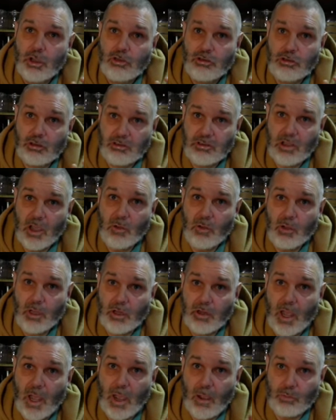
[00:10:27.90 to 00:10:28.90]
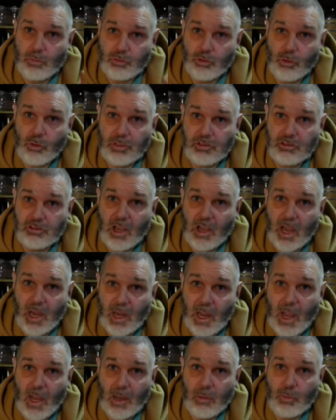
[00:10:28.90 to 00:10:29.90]
to tell you that I was going
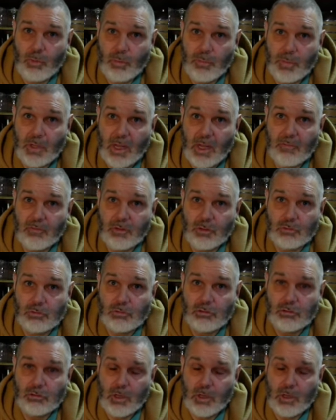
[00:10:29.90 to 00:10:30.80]
sky high with my levels.